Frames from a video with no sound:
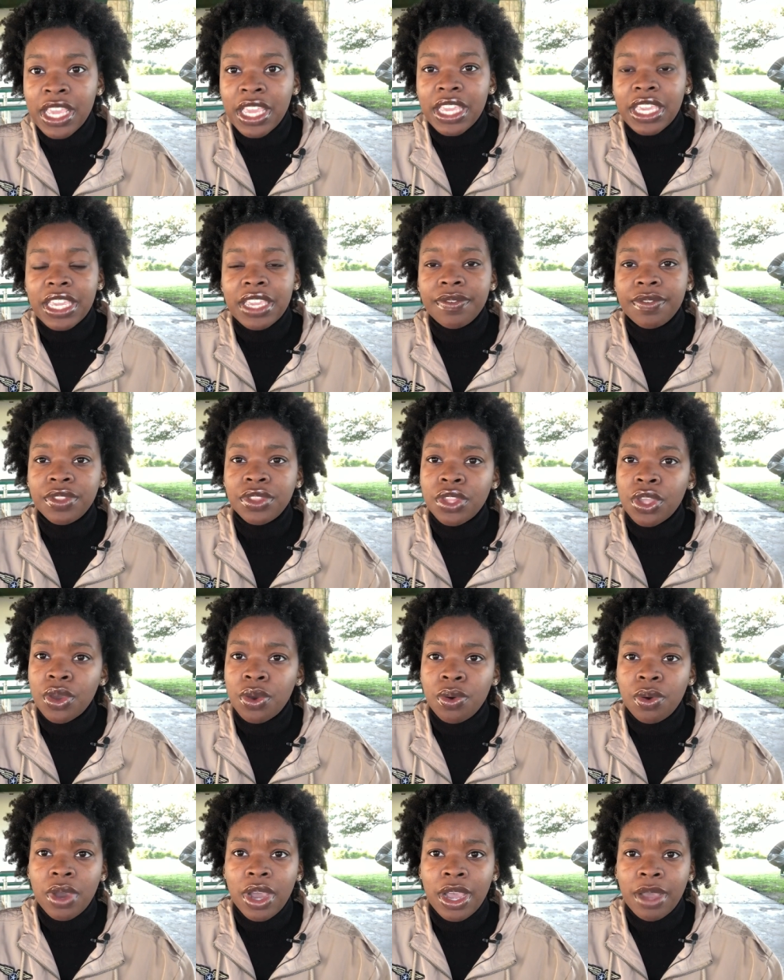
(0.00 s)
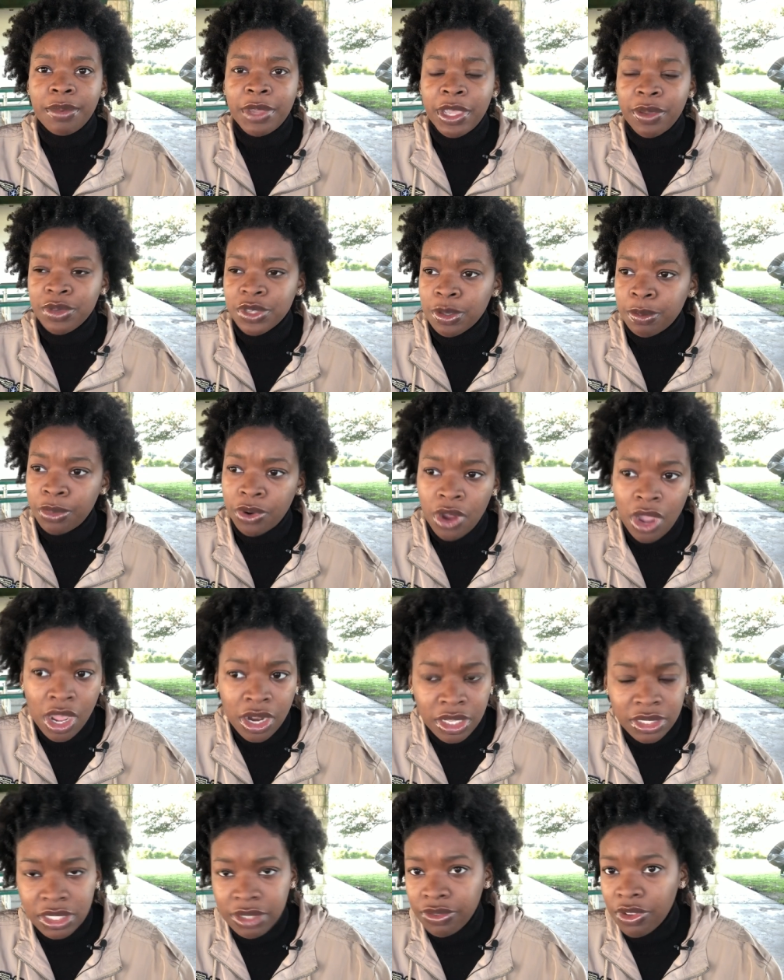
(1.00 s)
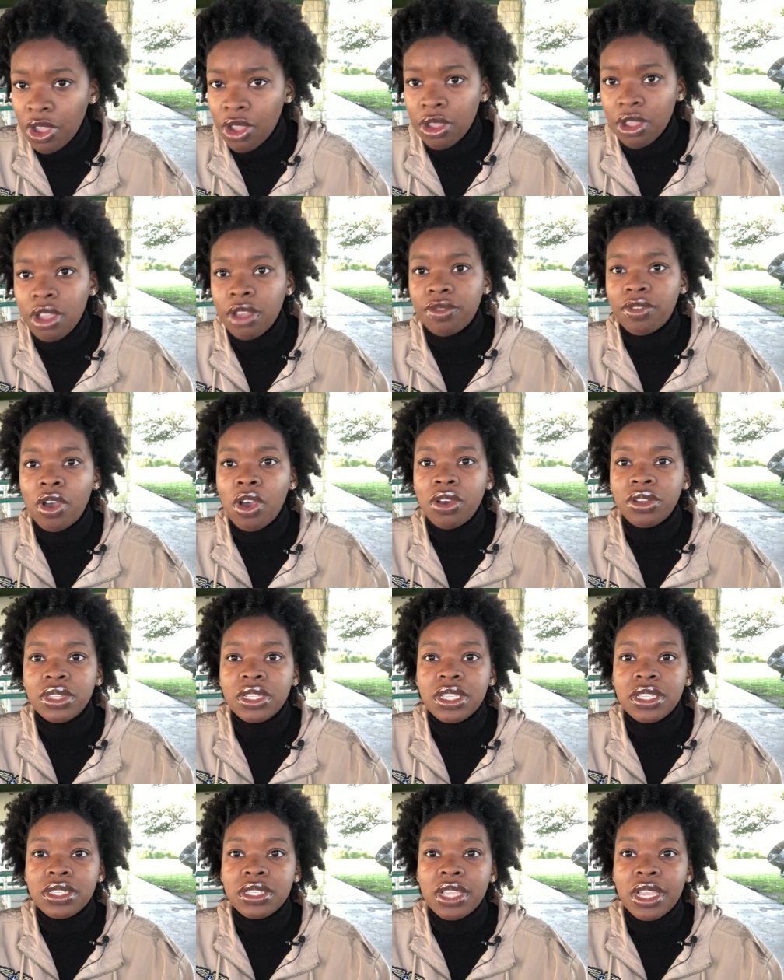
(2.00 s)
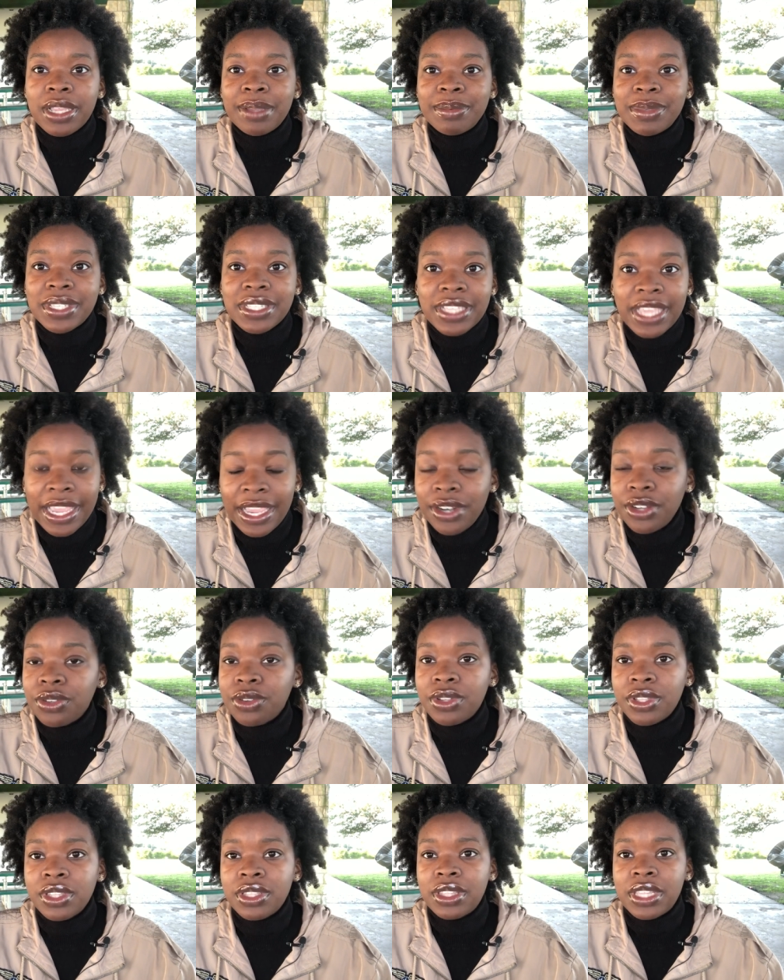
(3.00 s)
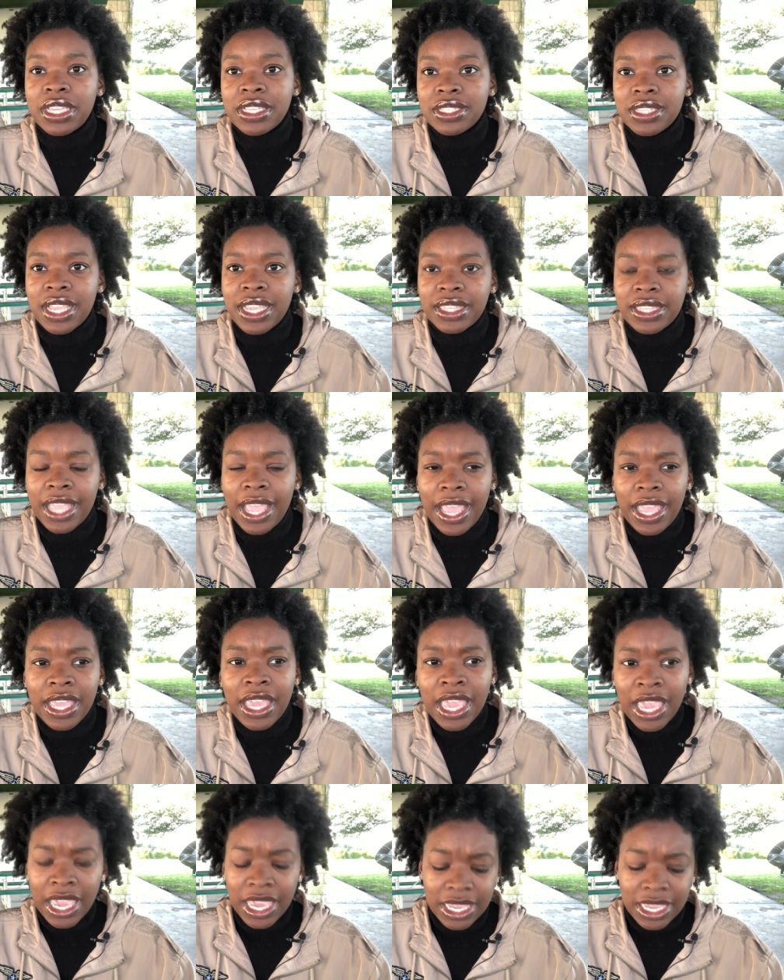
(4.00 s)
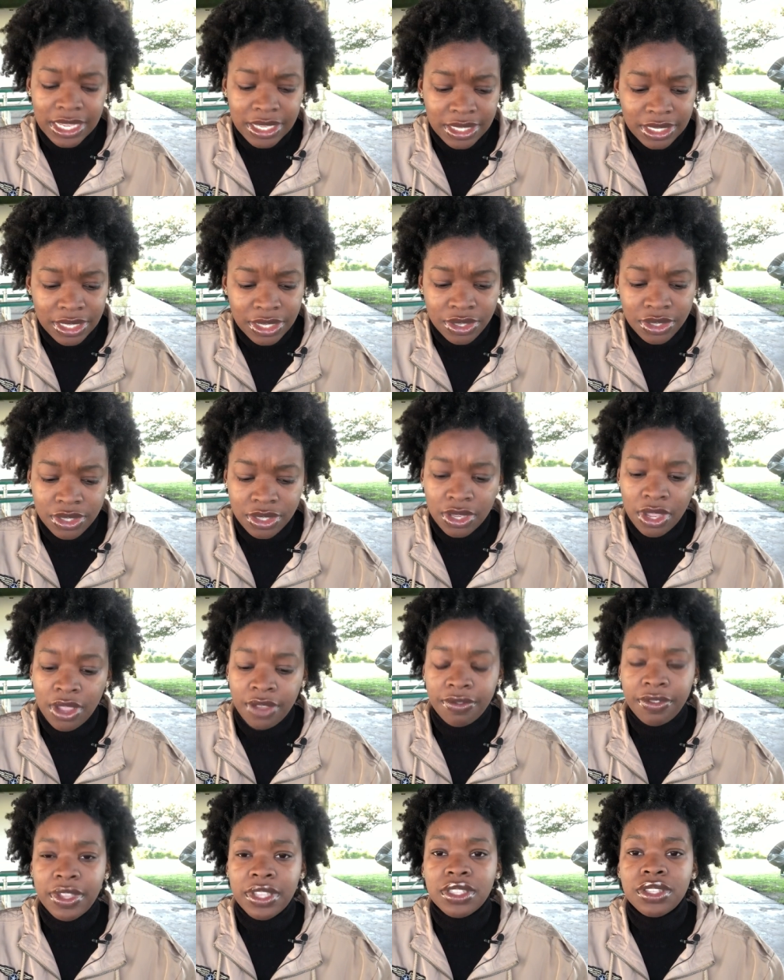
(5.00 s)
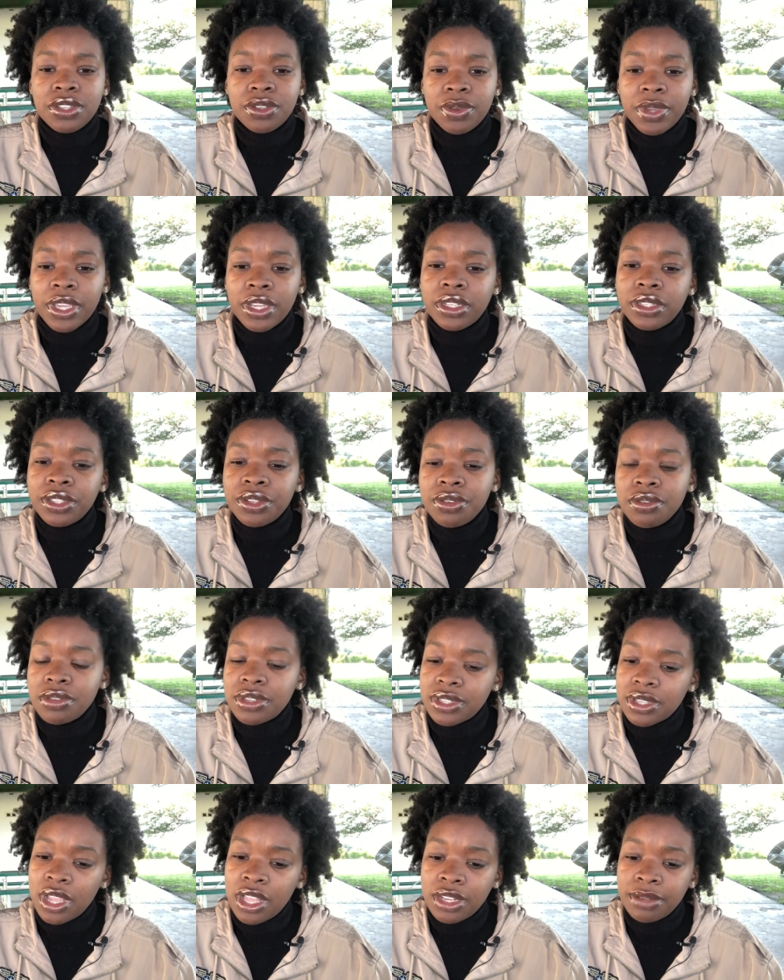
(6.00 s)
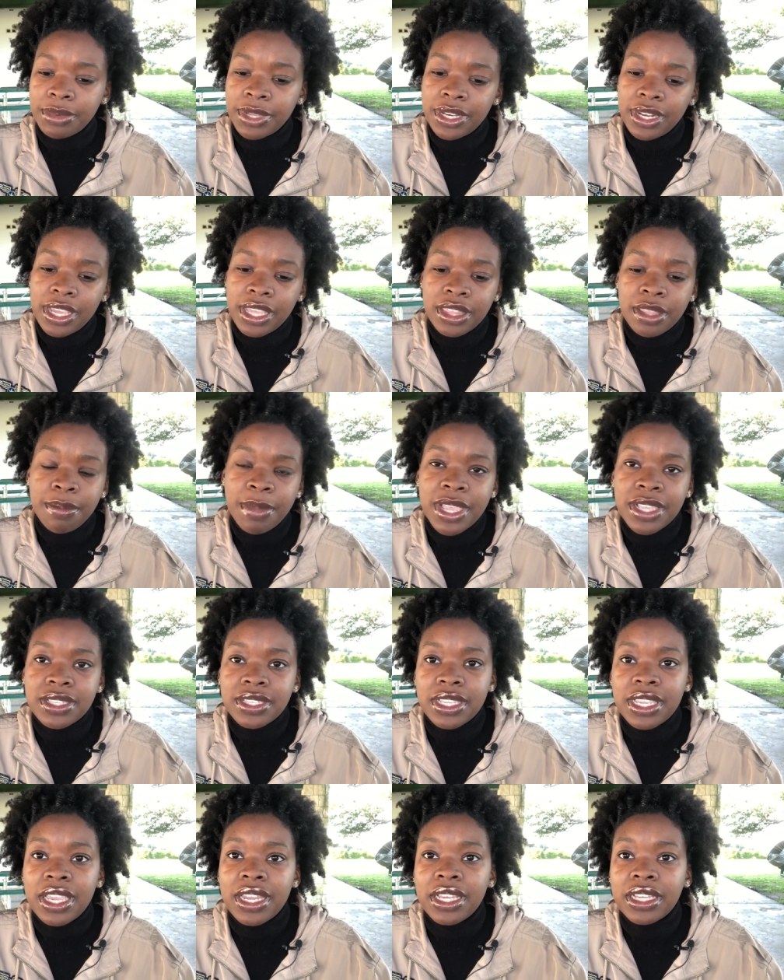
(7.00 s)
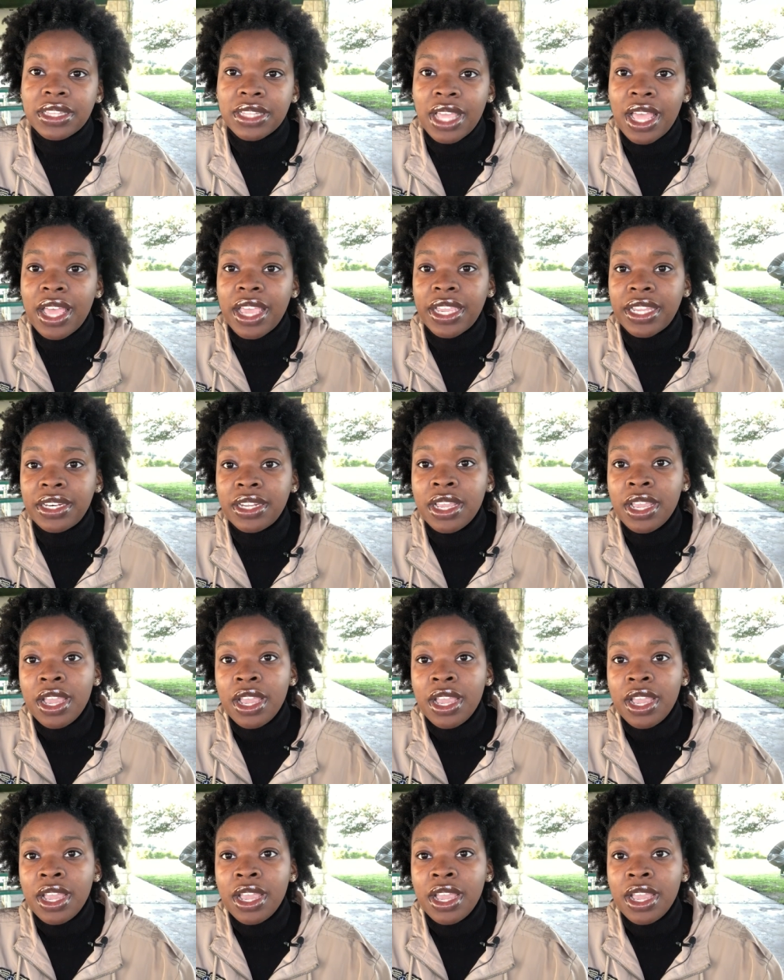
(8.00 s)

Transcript: even though um, he was a product of, of all this um, scandal and things like that, he still saw fit to include Solomon in the messianic line.